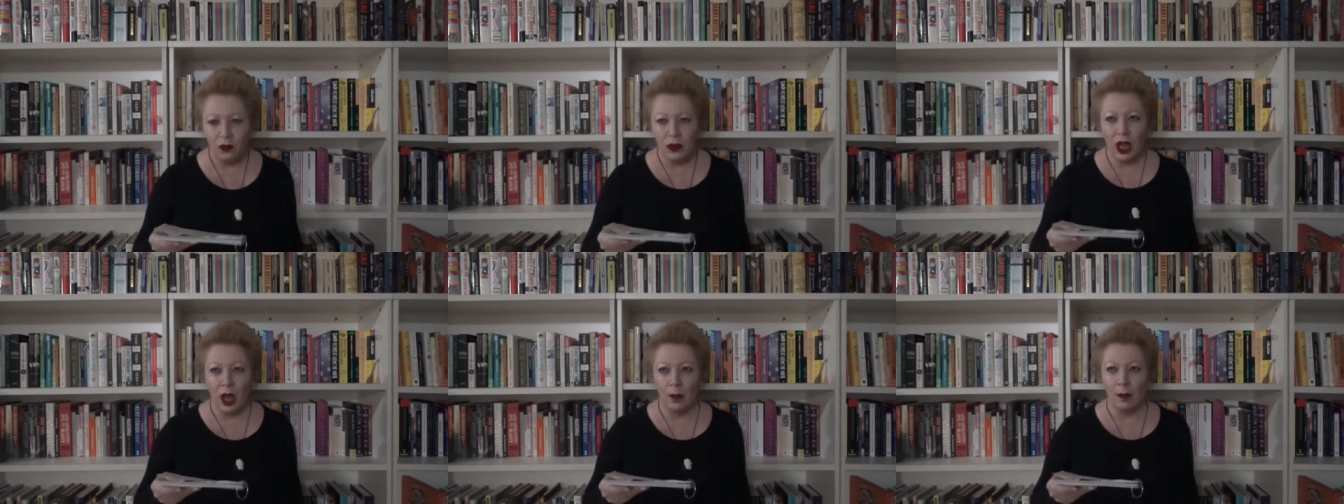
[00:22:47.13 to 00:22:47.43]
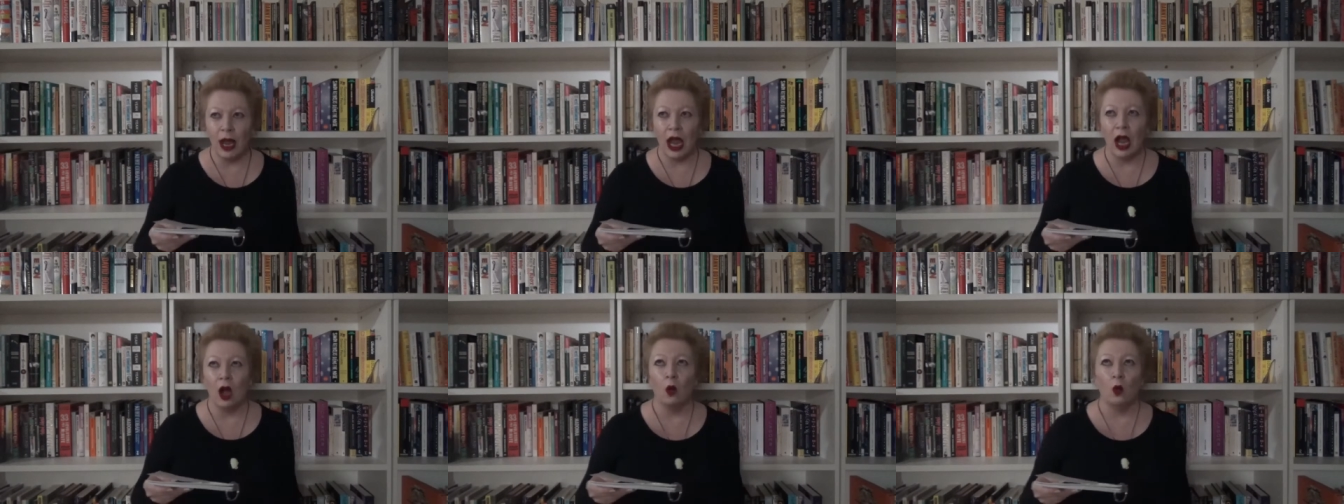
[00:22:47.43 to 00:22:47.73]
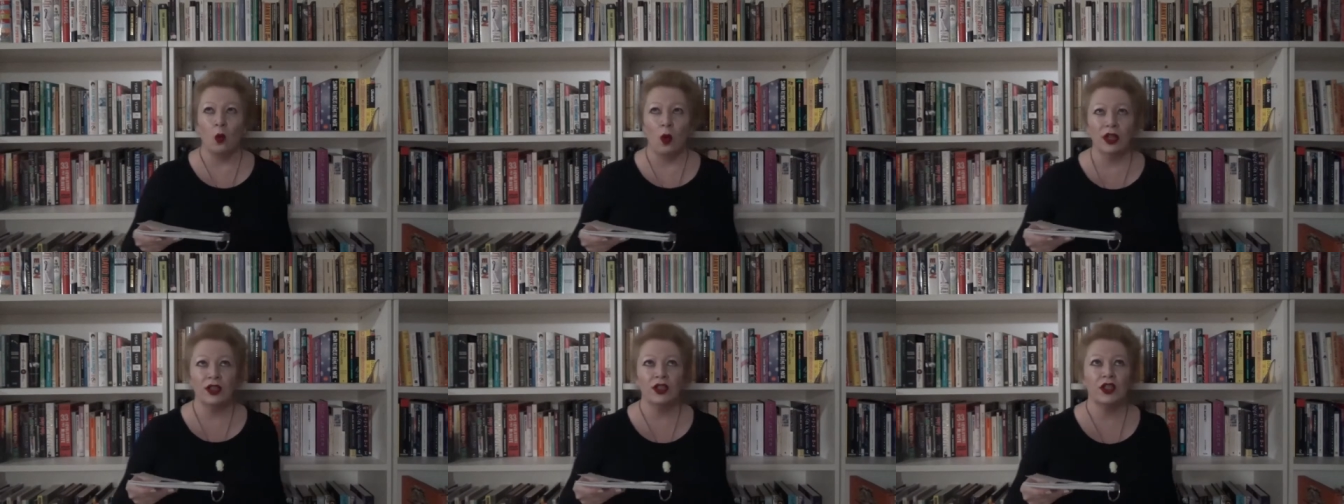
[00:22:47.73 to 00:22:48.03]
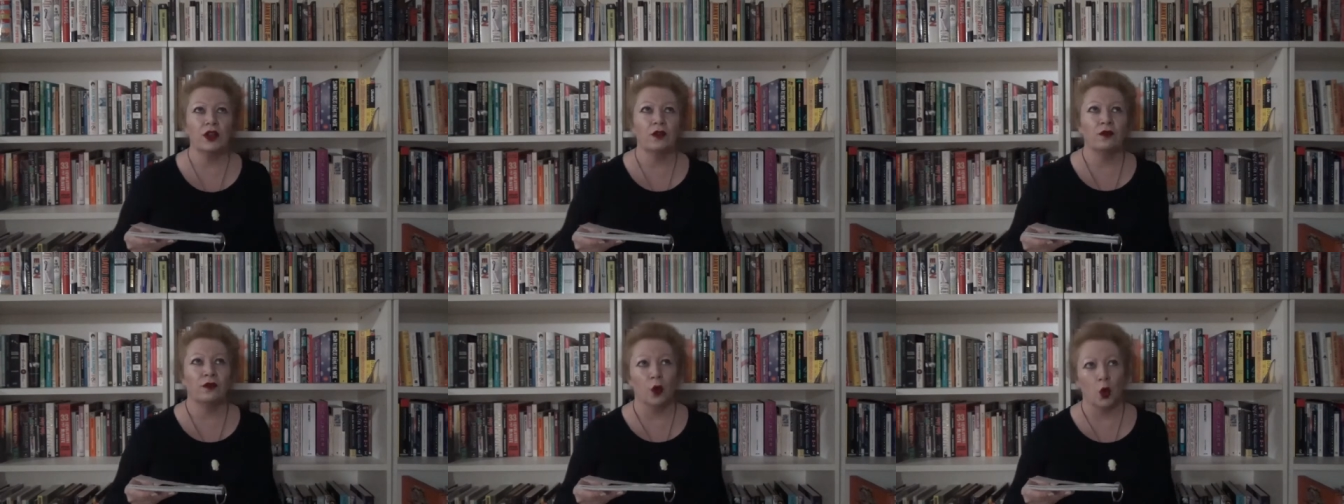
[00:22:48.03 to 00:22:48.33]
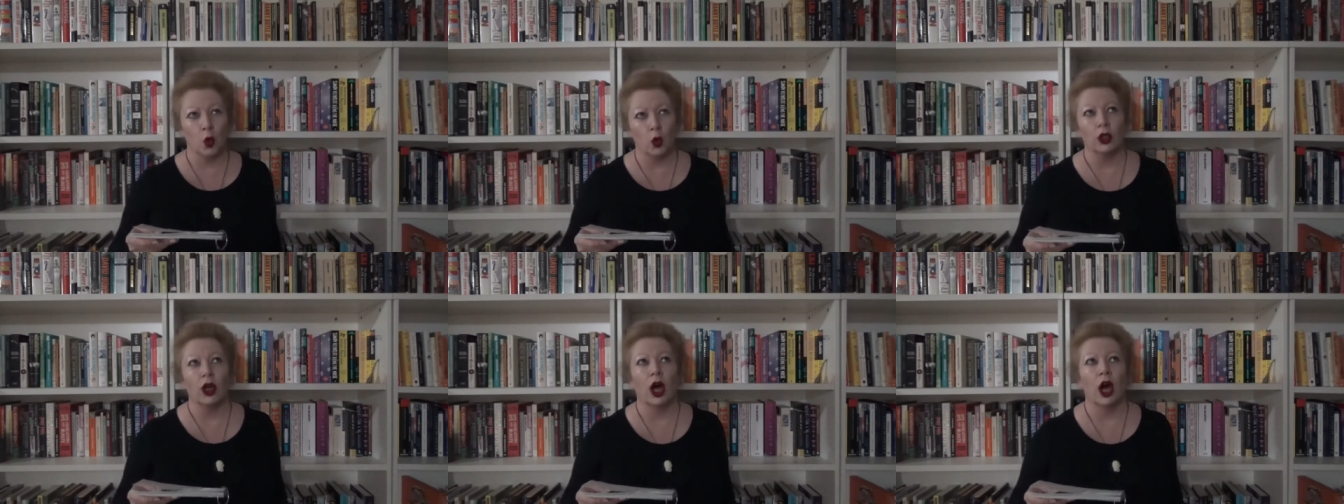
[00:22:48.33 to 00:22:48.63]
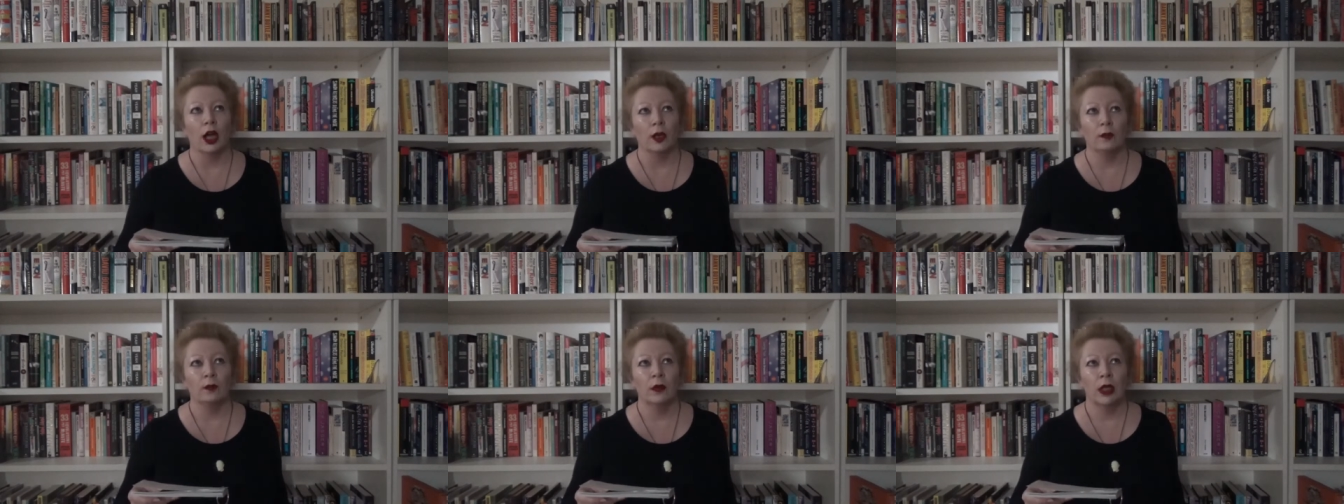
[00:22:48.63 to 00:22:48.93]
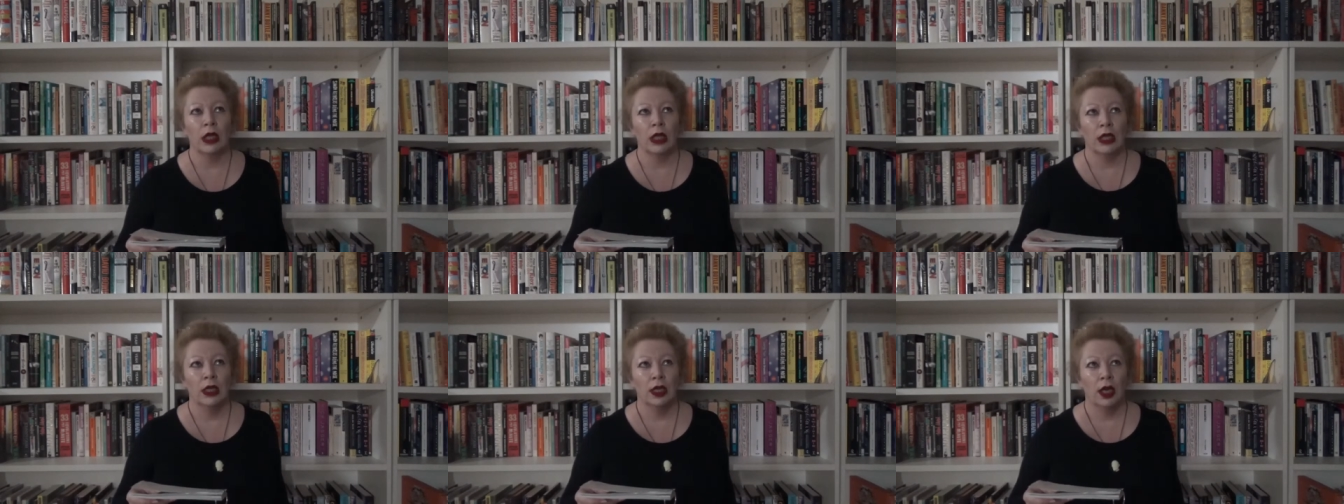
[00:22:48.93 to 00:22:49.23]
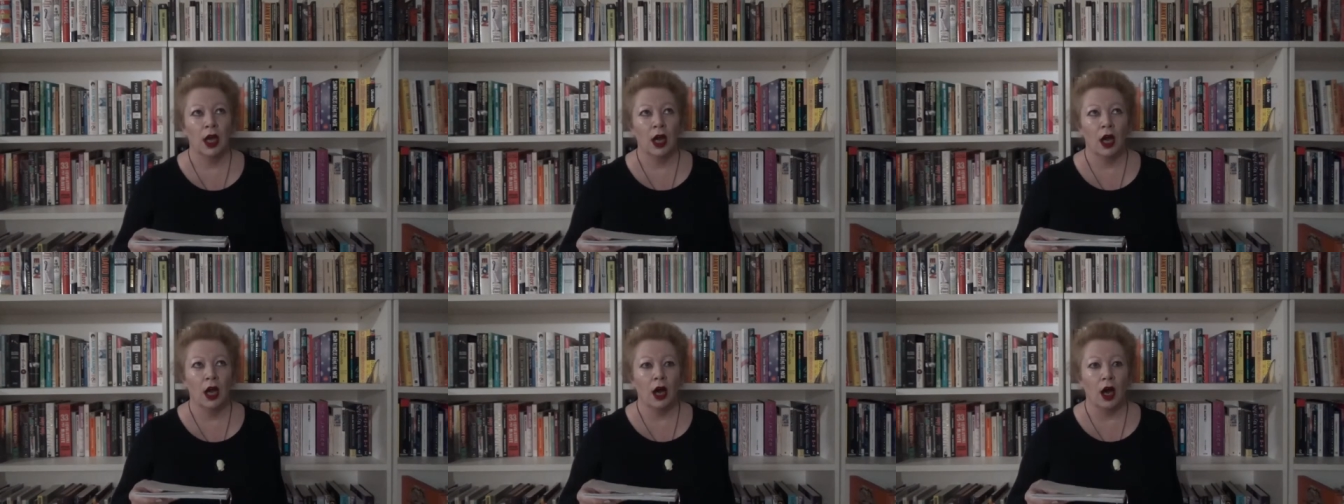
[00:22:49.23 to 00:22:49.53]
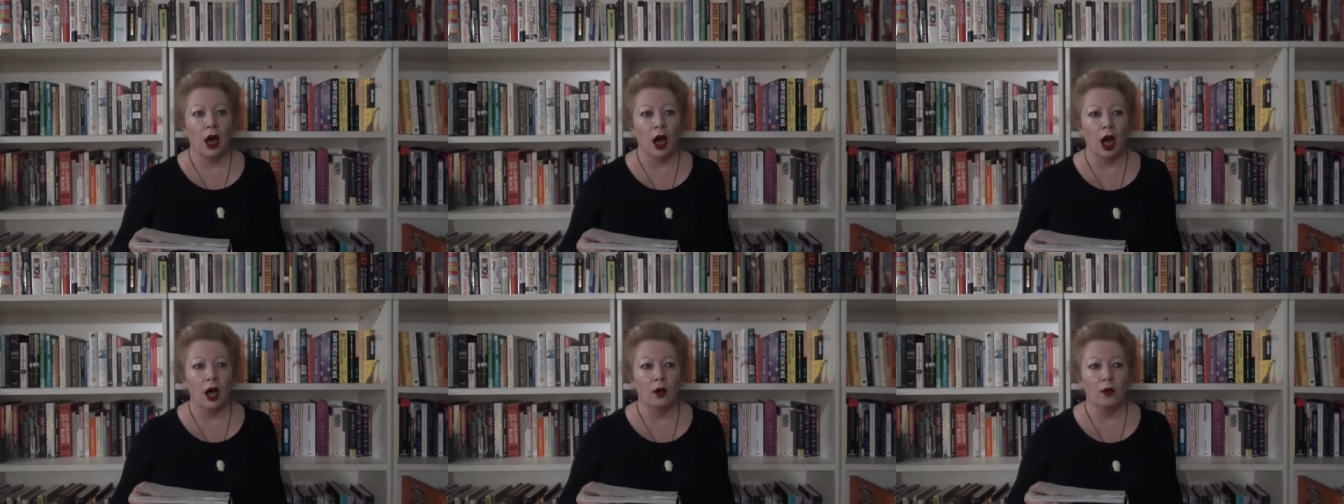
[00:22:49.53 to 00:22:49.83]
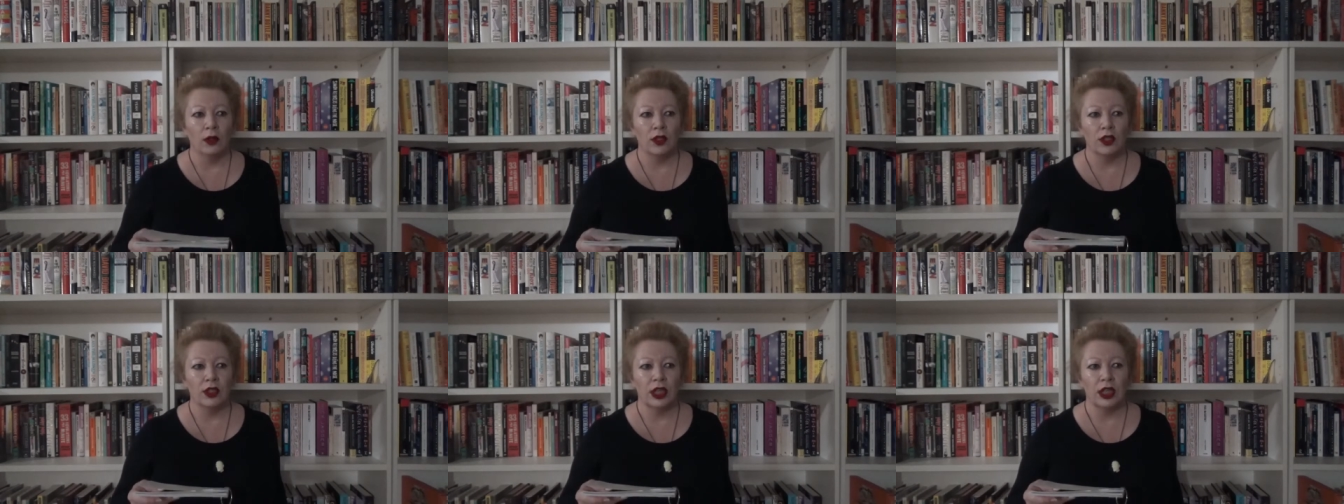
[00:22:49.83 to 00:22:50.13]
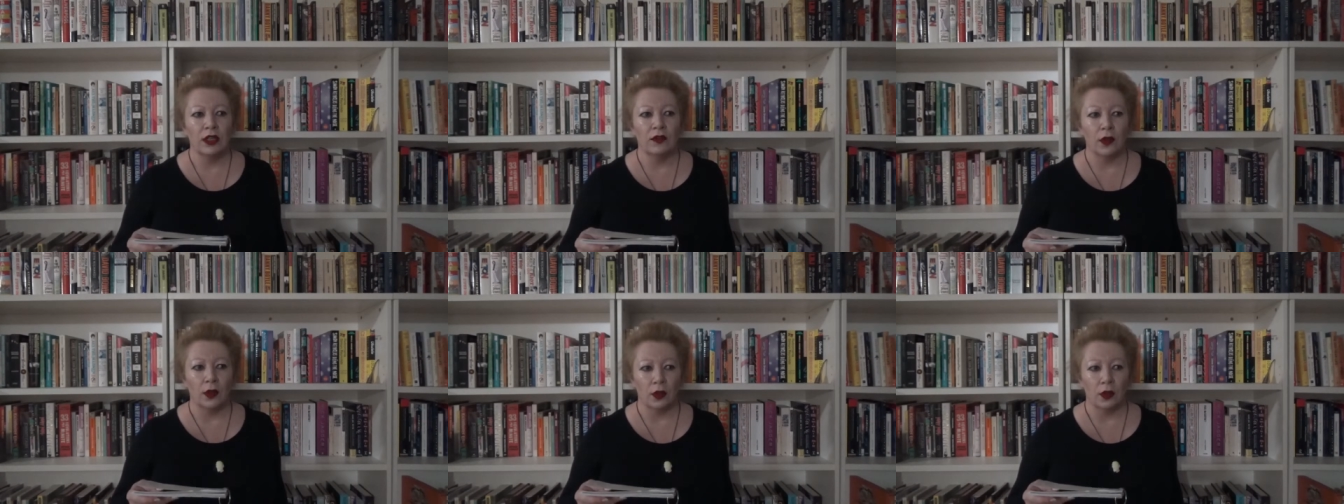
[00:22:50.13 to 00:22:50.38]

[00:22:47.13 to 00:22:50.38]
about once a fortnight, I receive a